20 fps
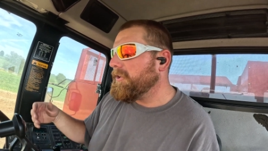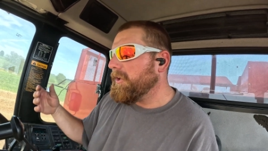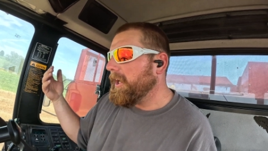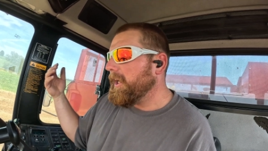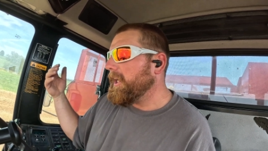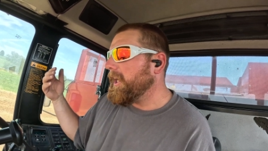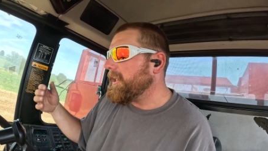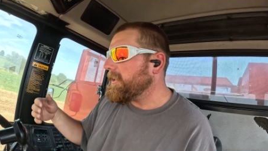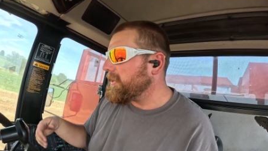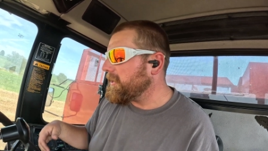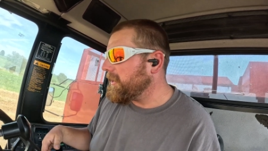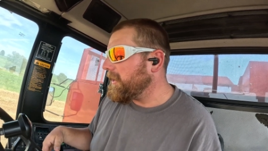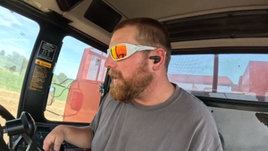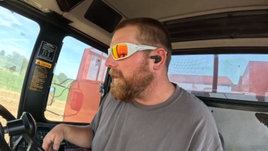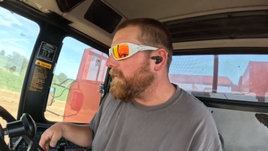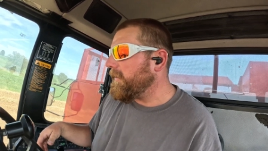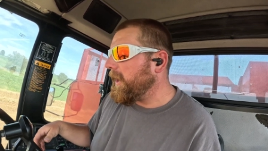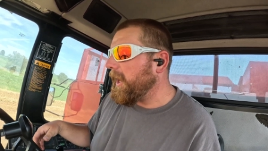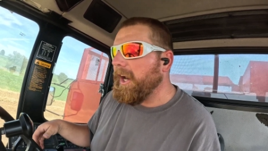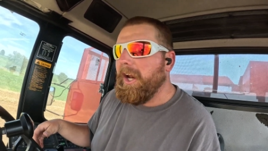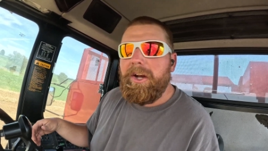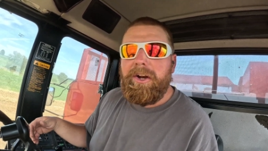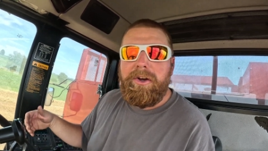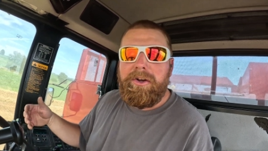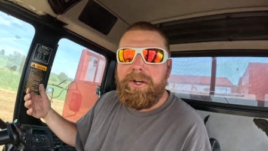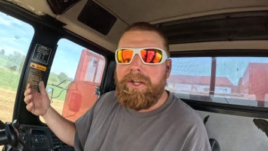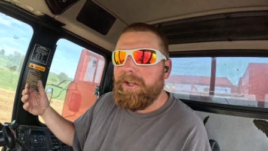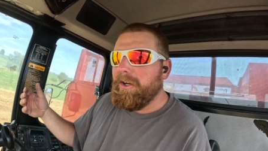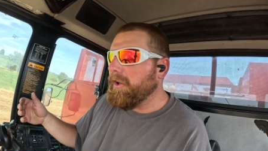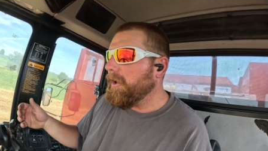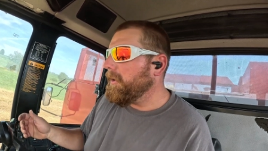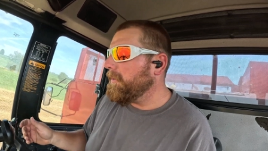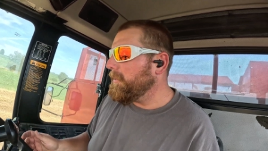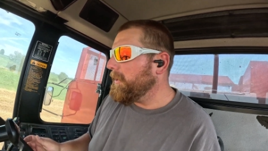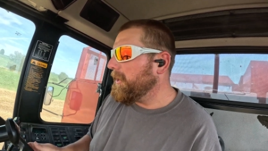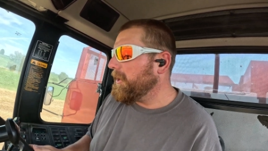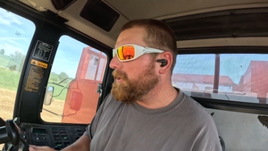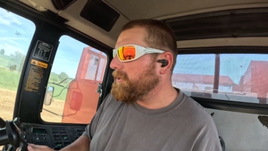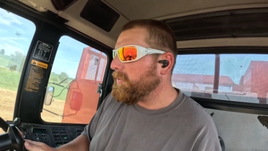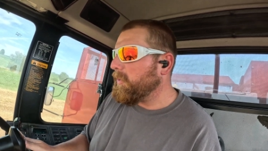So I guess had I known he was going to
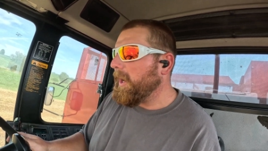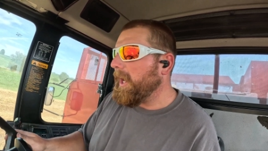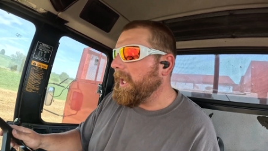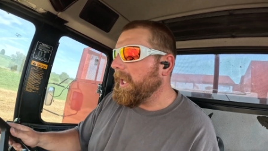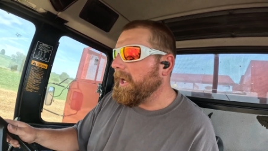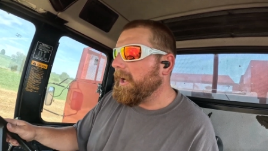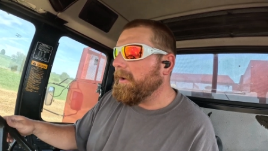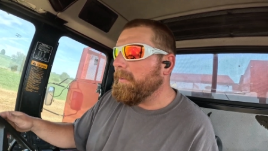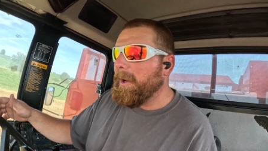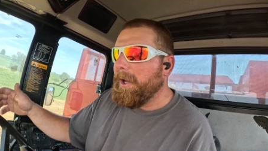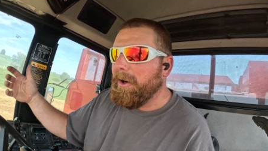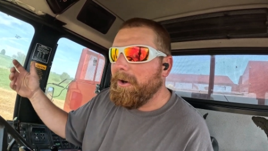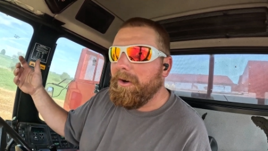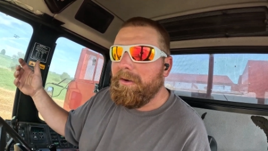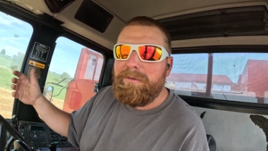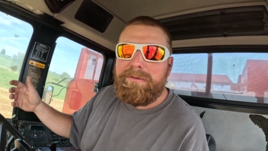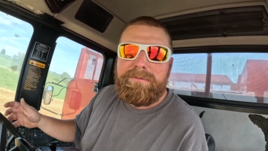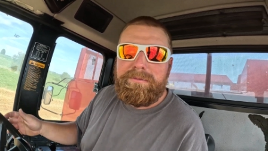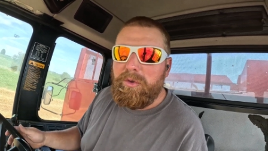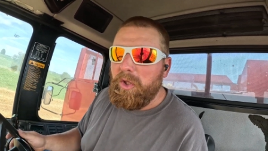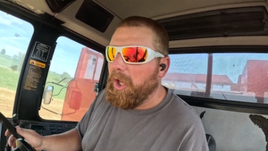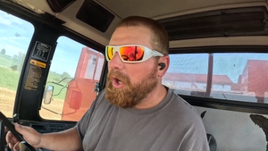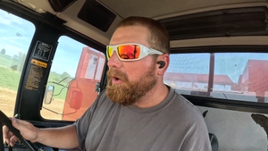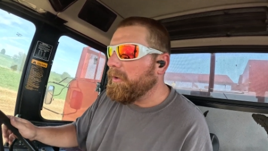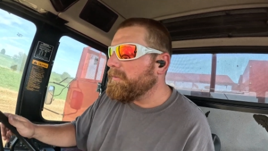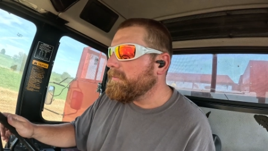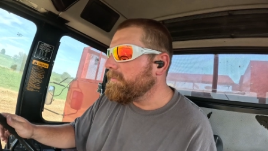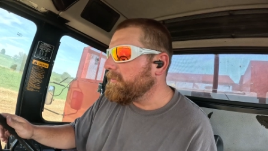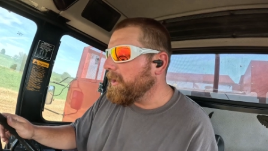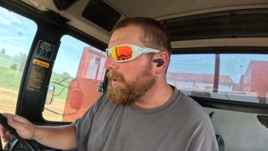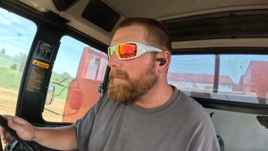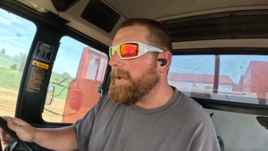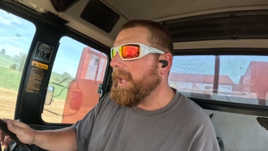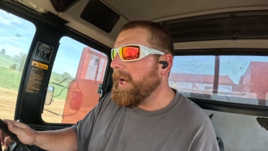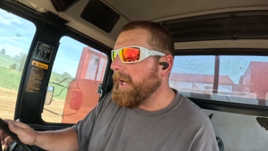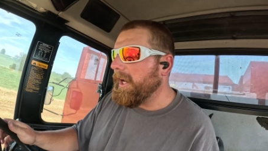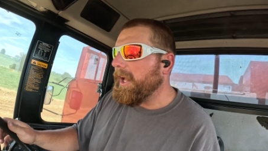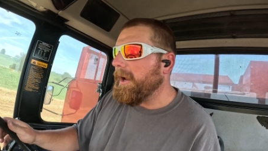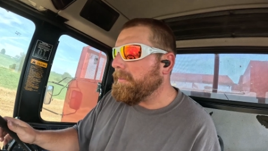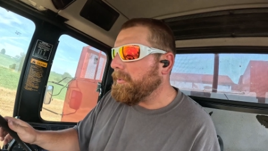be on his way in a matter of, you know, a
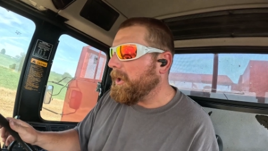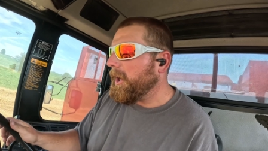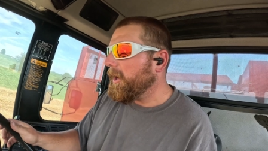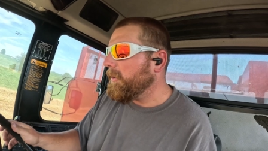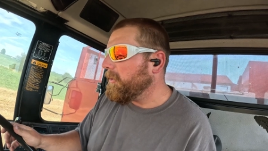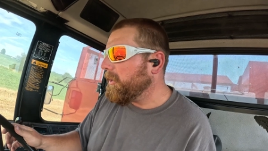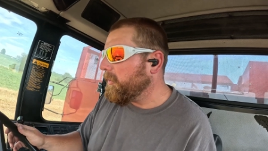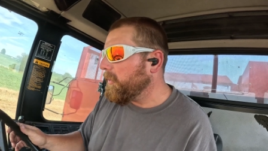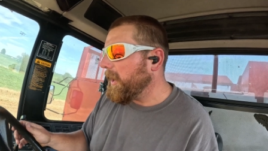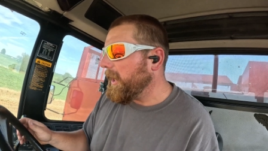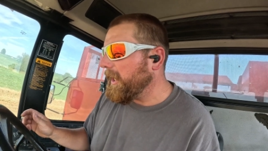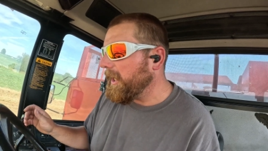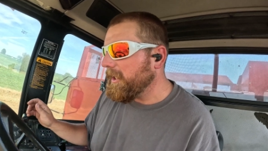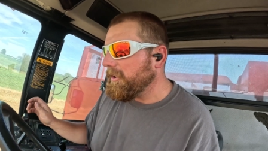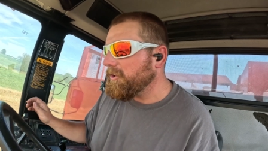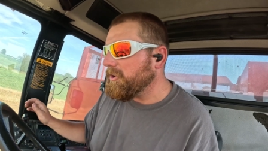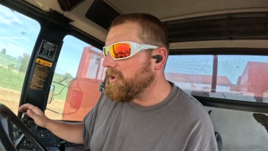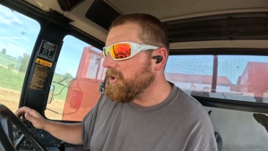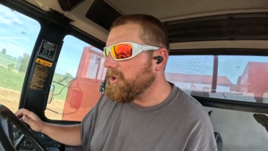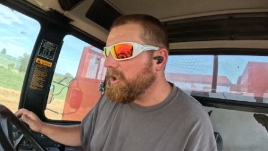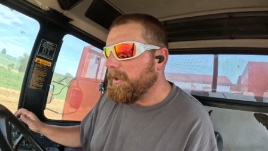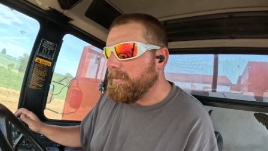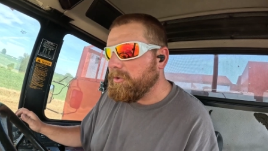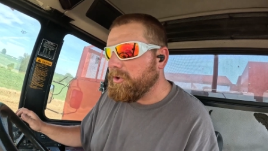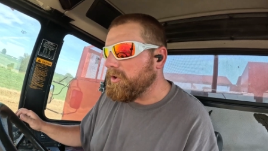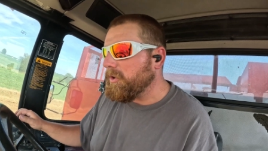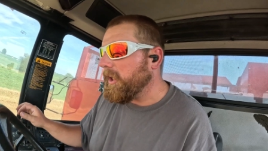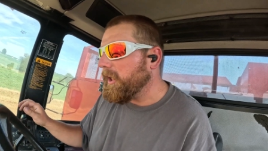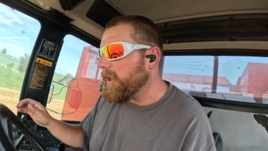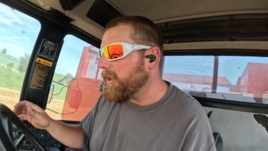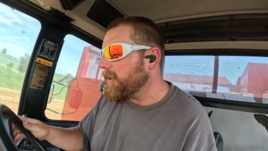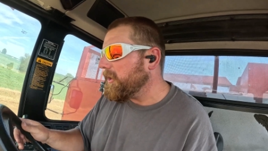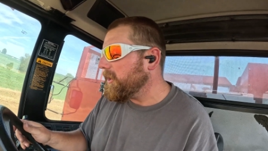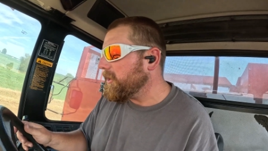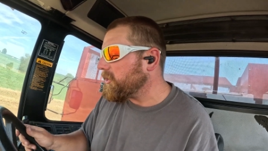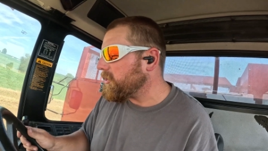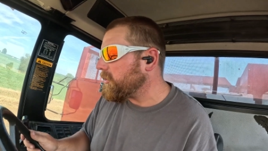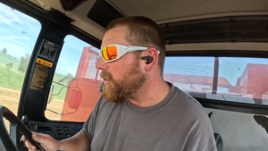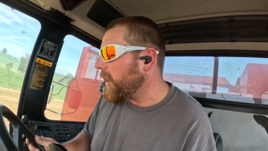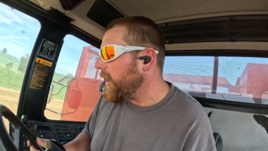minute, I probably would have waited and just dumped straight into
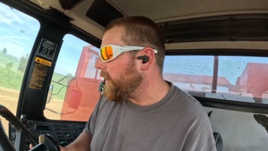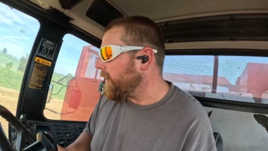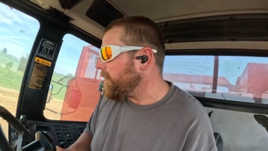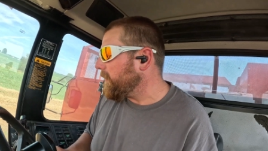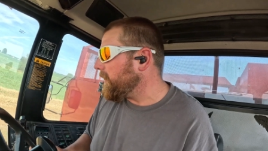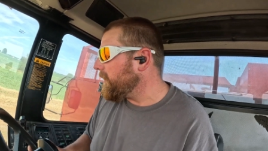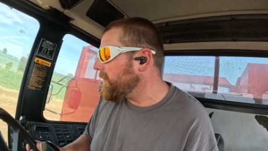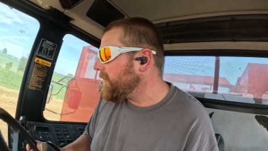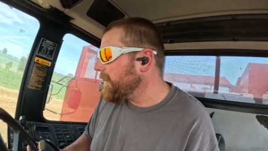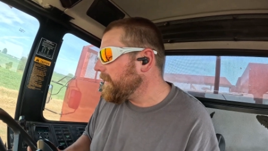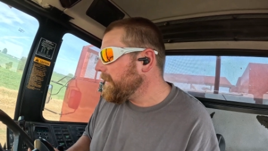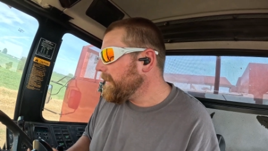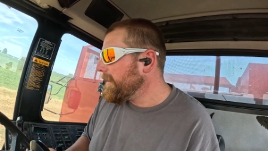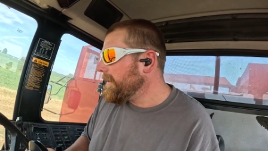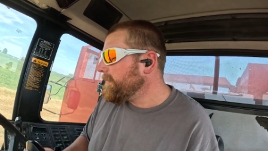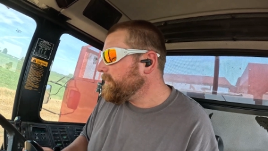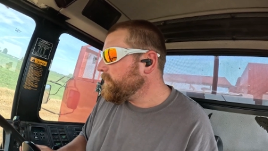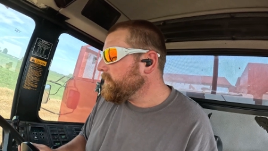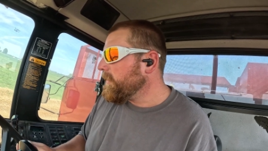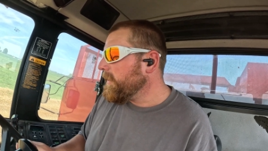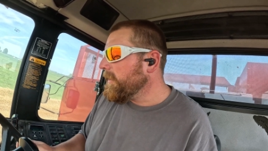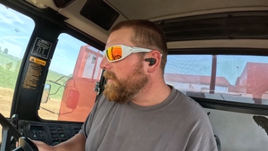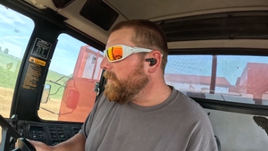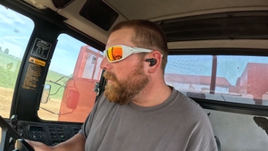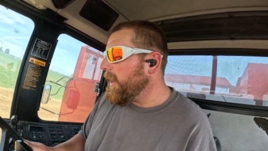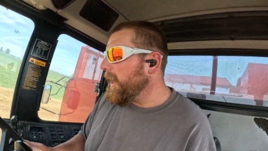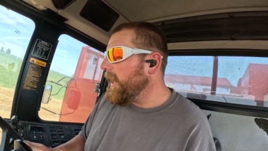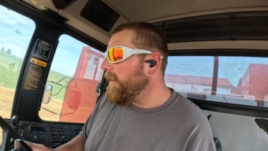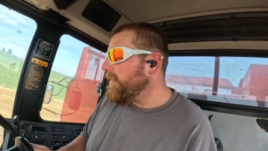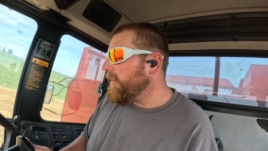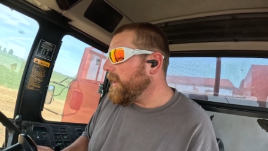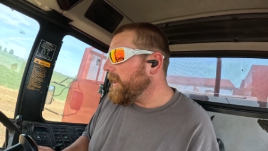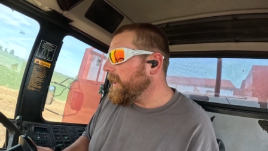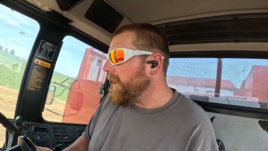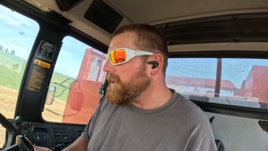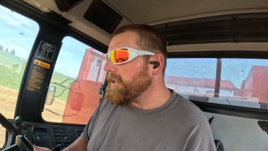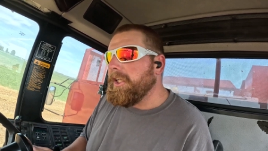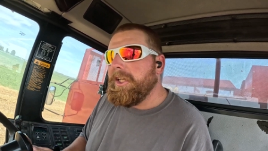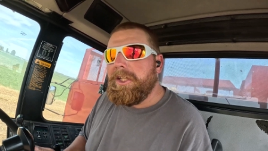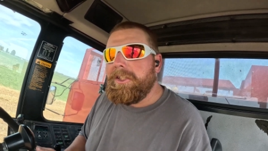his truck. But whatever, I
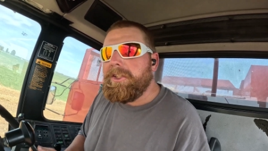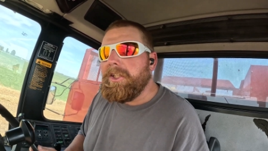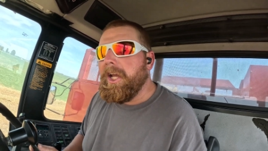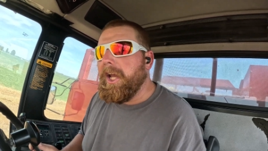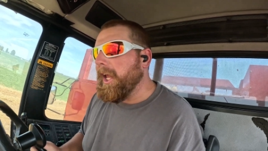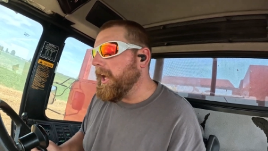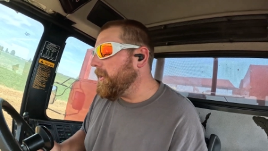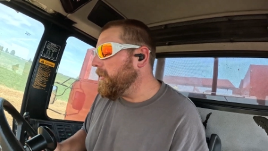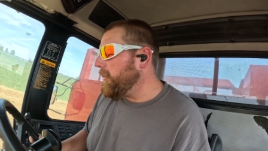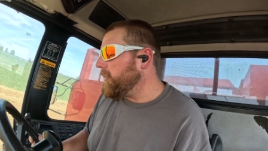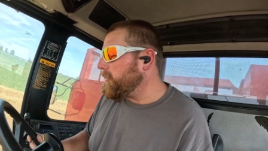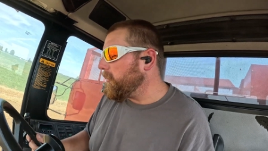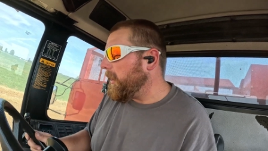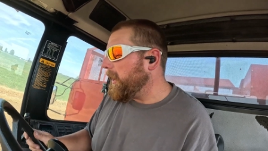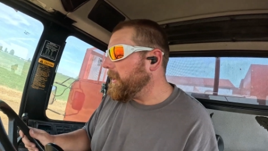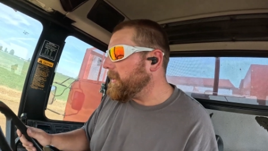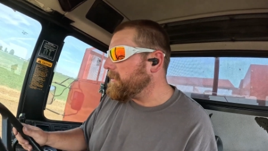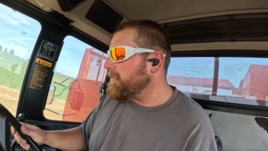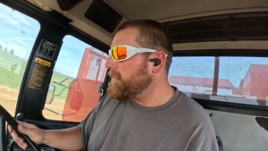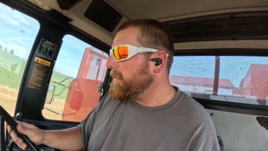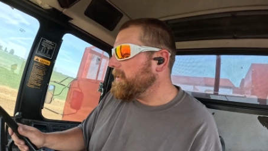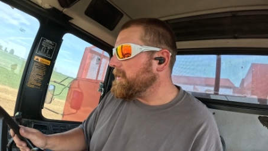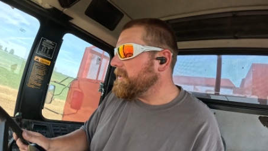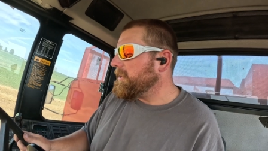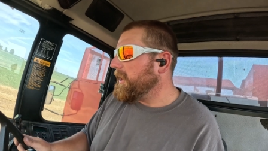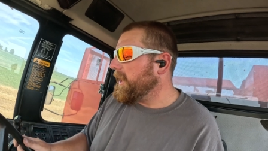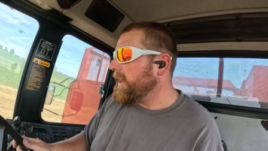guess he gets to handle it twice. But